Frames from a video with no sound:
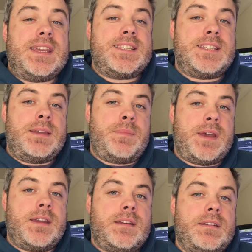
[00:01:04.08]
take a step
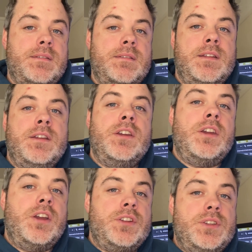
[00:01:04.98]
back,
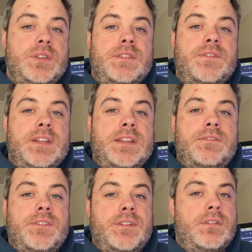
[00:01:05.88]
do something
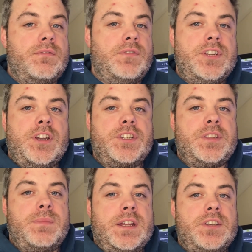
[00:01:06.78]
different, recharge
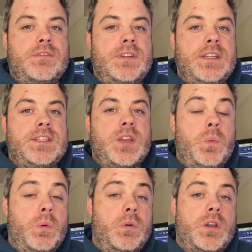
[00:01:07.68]
the batteries,
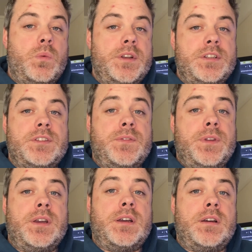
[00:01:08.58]
will work wonders for
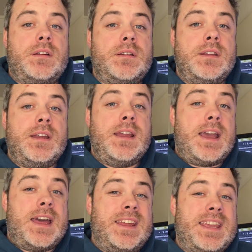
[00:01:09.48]
your art.
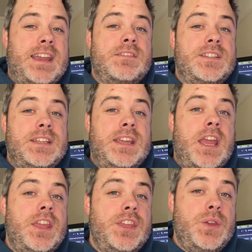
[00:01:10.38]
And I guarantee
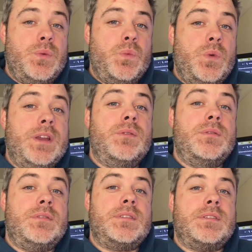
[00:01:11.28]
you will
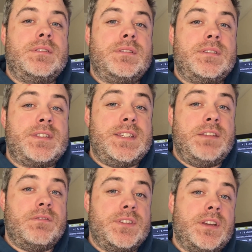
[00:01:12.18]
see
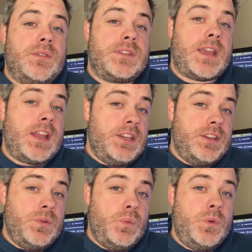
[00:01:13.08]
the results
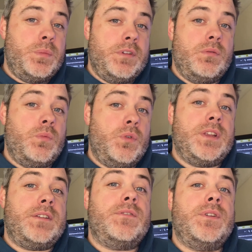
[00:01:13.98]
and you will be
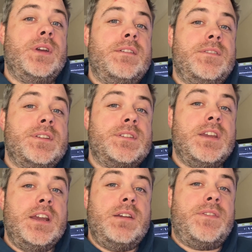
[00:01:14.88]
rewarded for your efforts
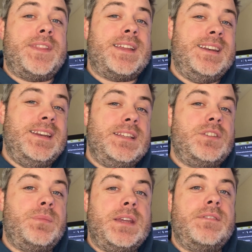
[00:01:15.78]
for that
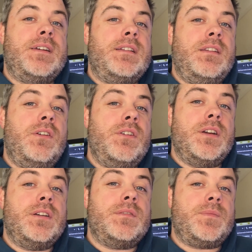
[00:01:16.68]
little bit of
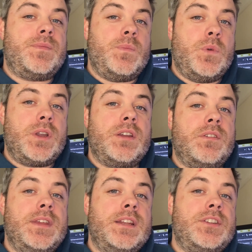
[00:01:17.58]
longer working
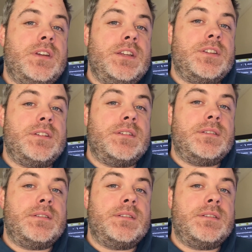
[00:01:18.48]
on the illustration.